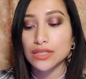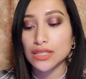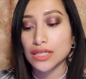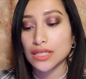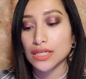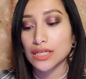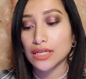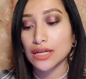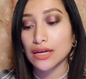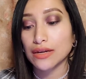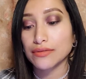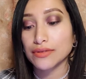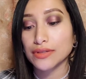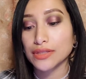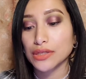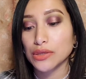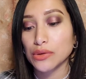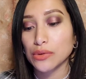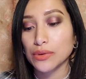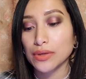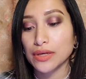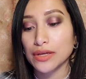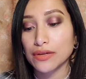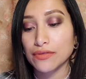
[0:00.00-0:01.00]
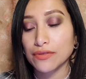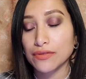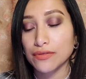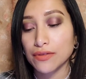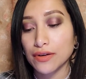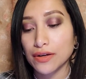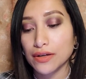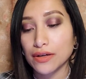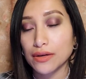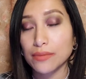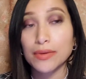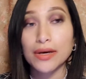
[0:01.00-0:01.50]
and I really don't give a
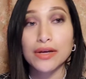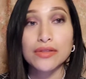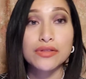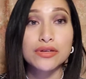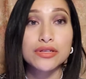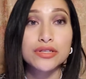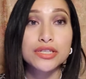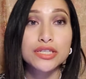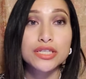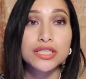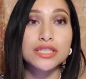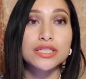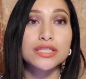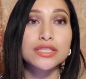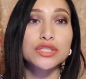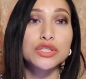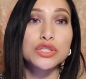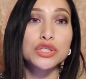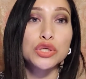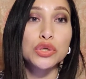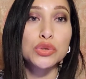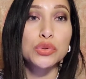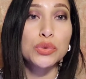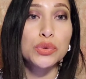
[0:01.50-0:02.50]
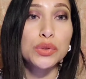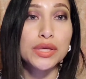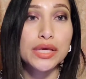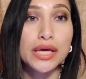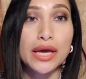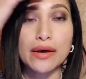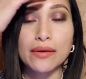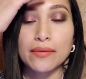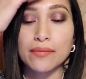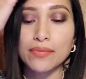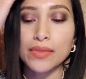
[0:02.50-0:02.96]
fuck about their shit. So yeah,